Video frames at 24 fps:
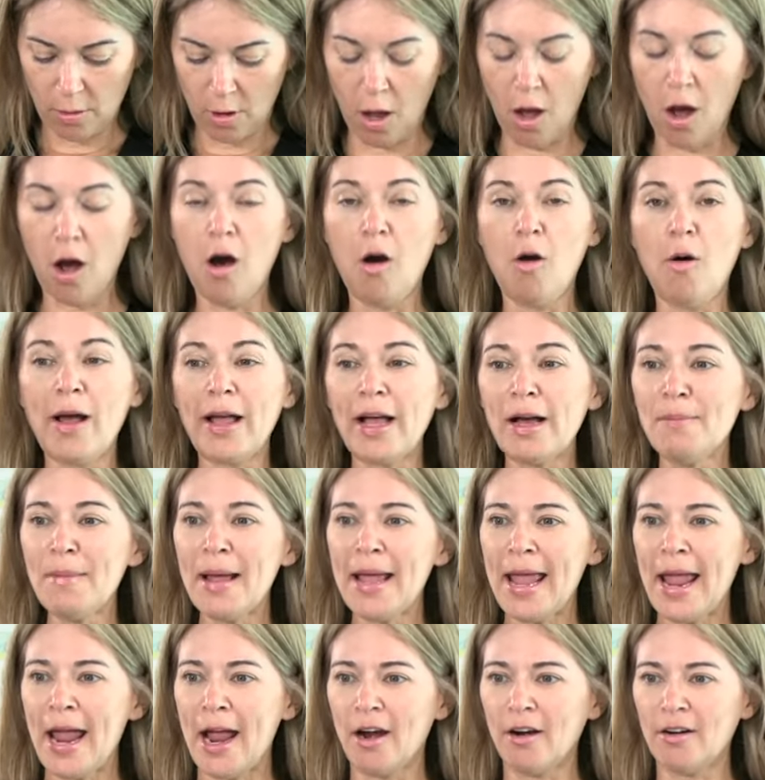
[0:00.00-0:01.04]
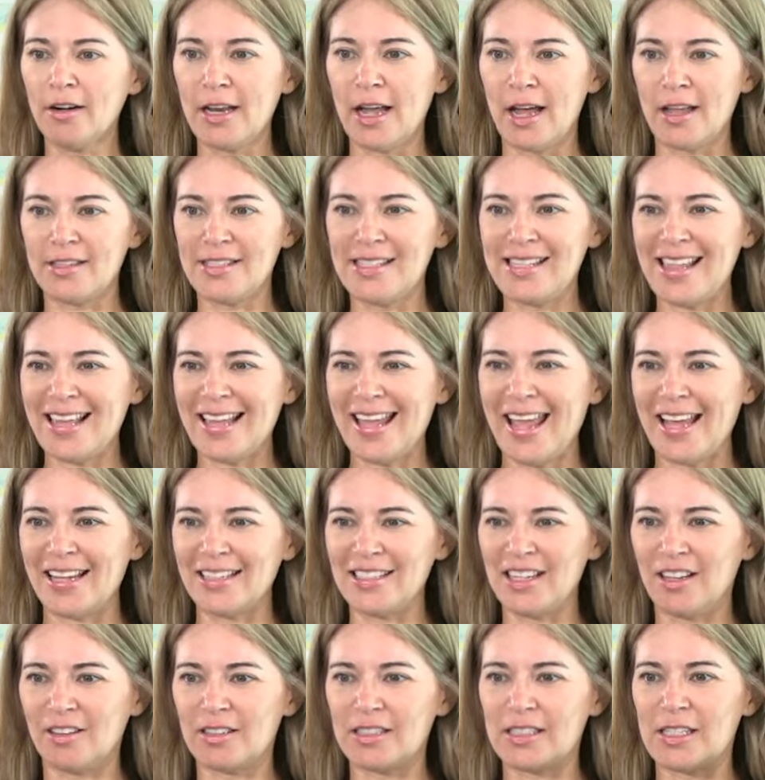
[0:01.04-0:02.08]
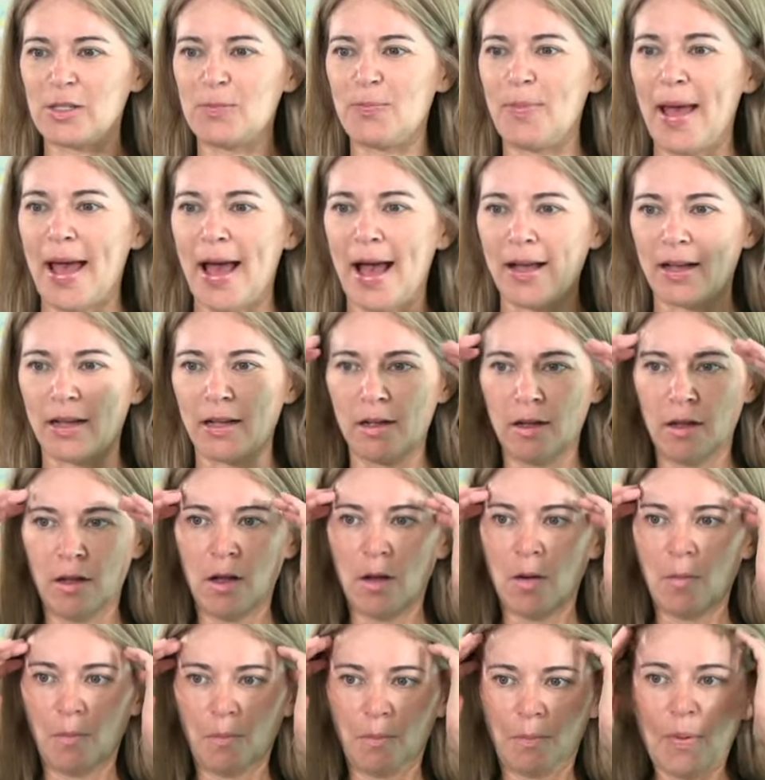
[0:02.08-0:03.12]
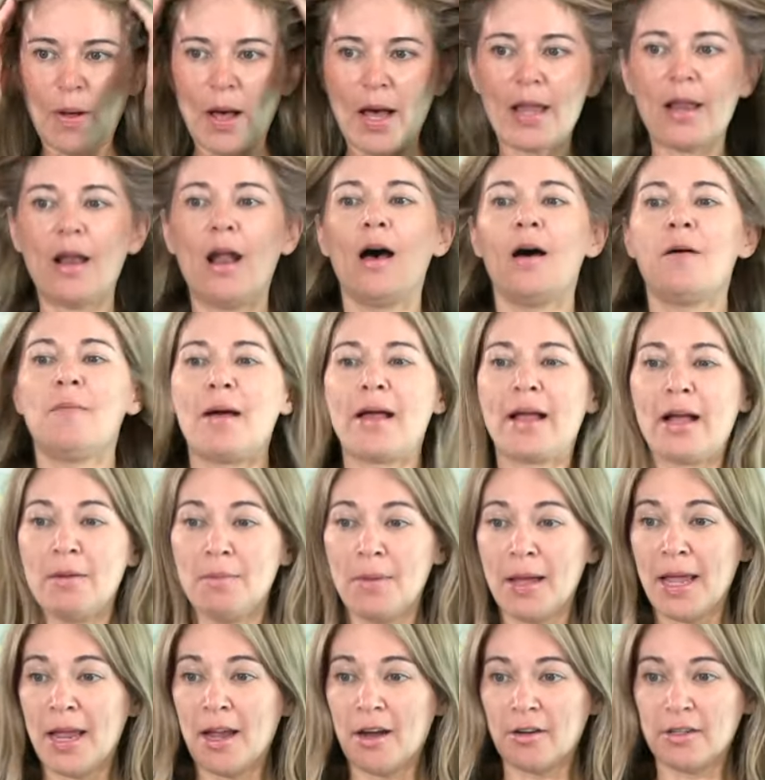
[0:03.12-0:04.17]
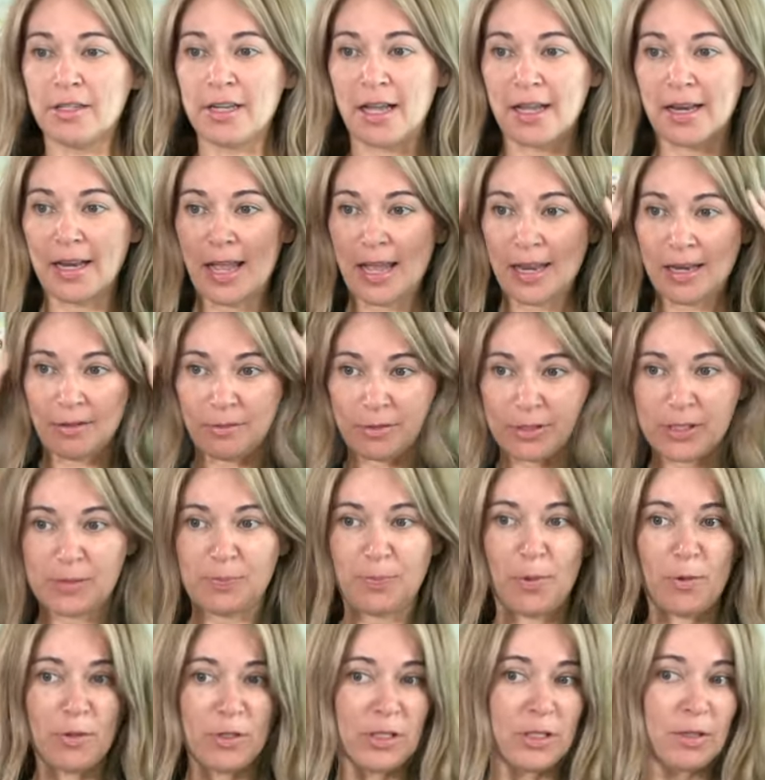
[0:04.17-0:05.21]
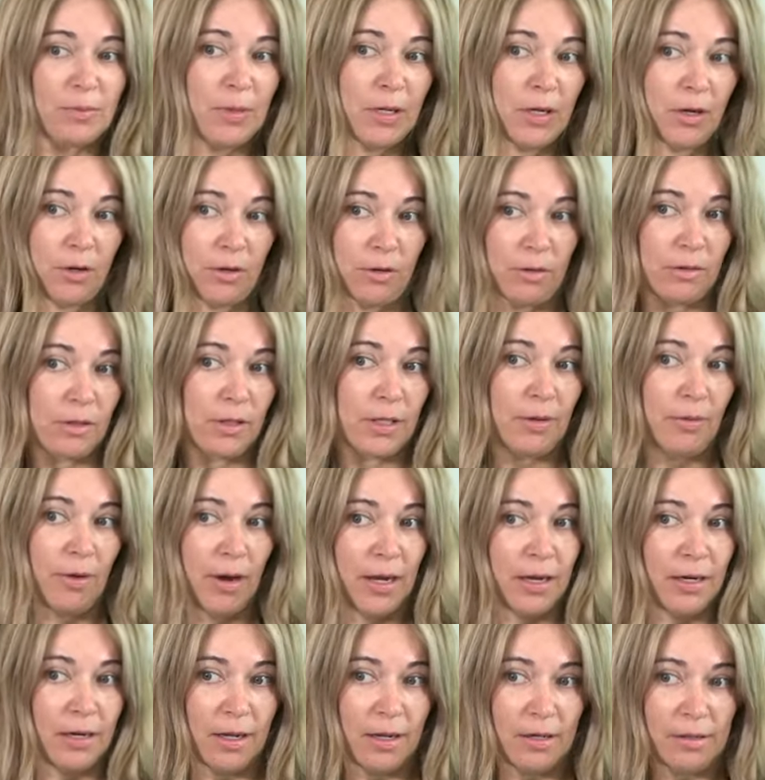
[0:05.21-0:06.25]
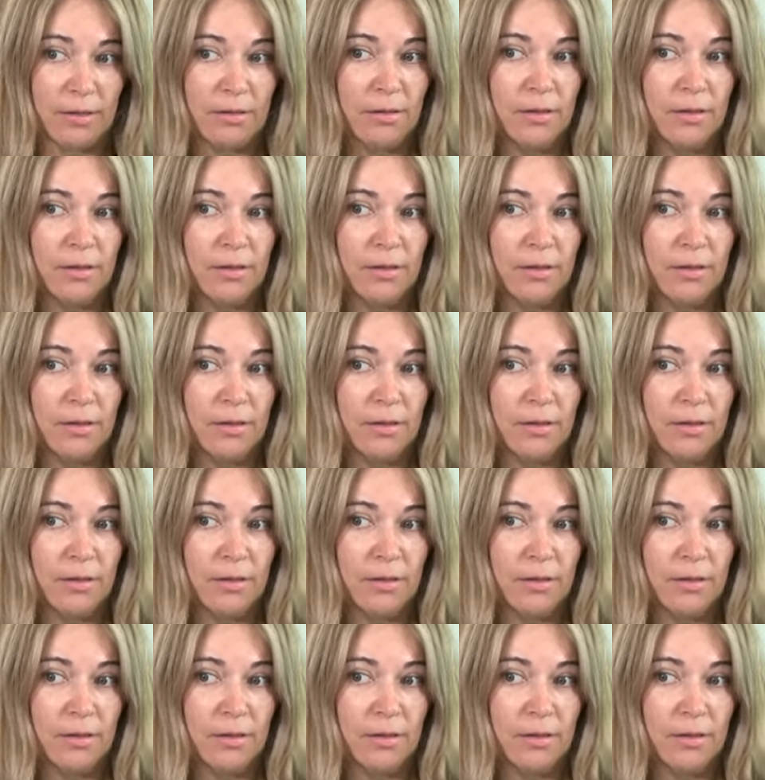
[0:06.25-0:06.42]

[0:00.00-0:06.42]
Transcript: Oh, I got my hair done. See, they can't tell because it's back. But um, I got my hair done, and it was supposed to be curly right now. It was